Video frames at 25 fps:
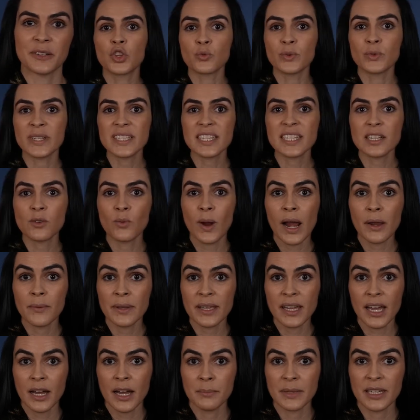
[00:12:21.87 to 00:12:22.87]
The reason why
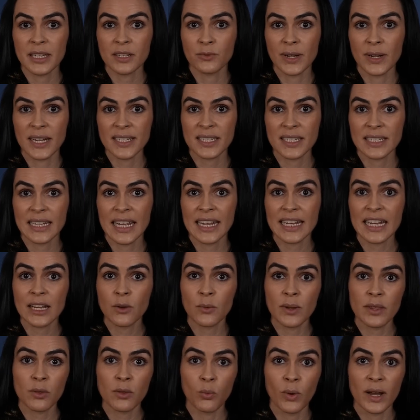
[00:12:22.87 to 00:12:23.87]
we come in resonating
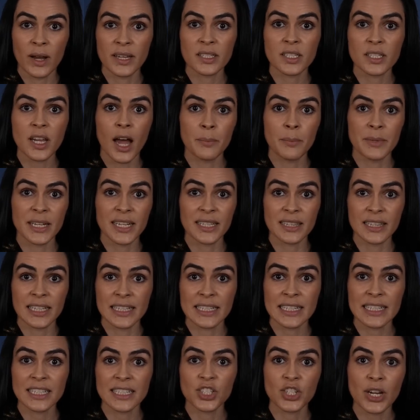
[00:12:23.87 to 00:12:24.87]
with one dominant
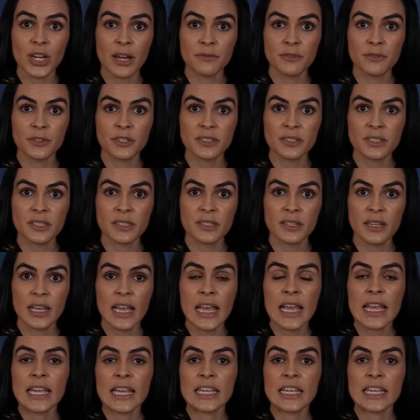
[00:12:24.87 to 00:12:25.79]
lineage at first